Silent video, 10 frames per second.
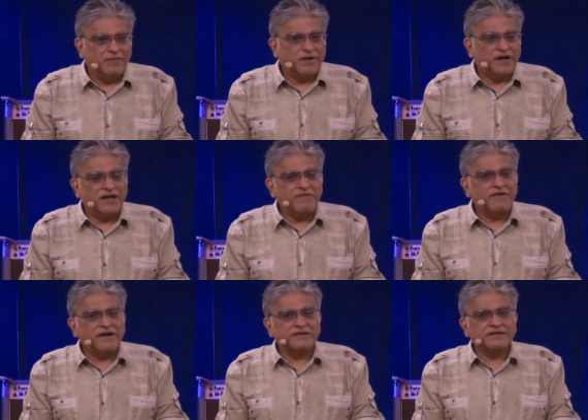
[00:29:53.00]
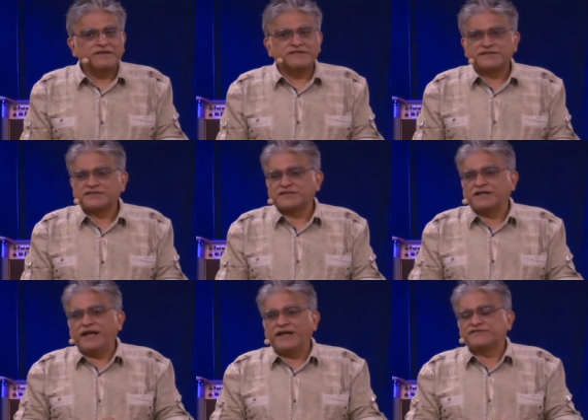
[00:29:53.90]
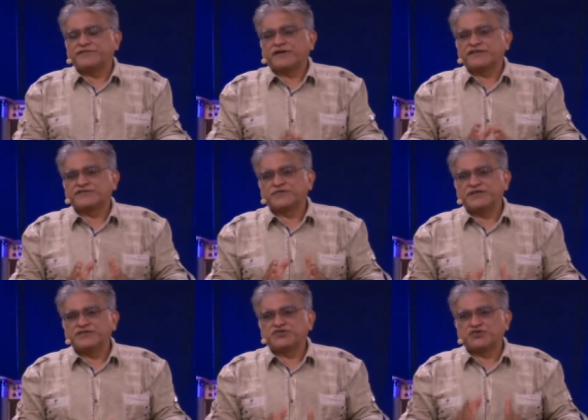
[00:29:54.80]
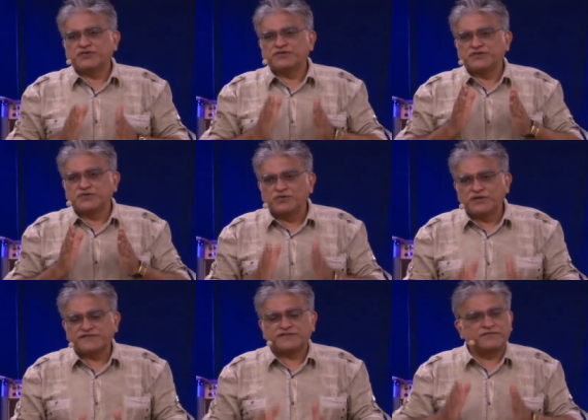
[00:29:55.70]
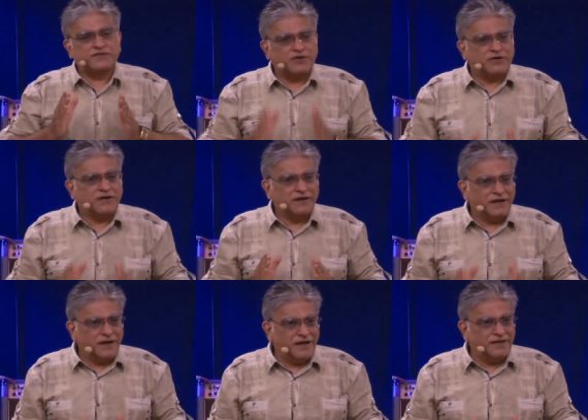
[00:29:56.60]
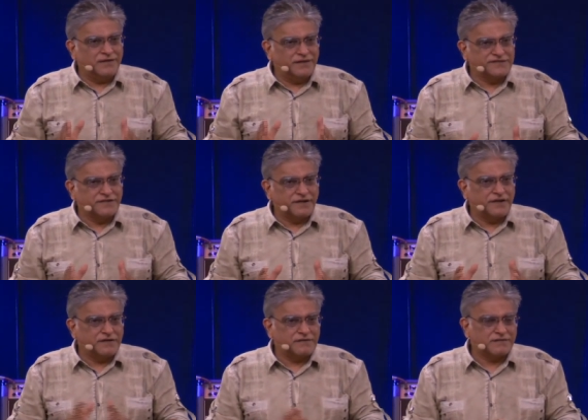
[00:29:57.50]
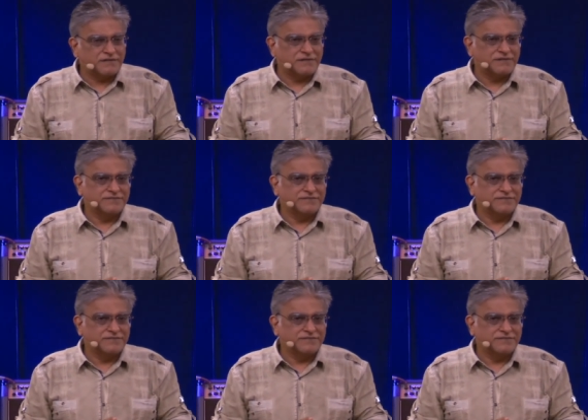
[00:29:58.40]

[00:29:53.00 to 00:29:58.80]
But every other decision is for us to enjoy the goodness of God in this green earth.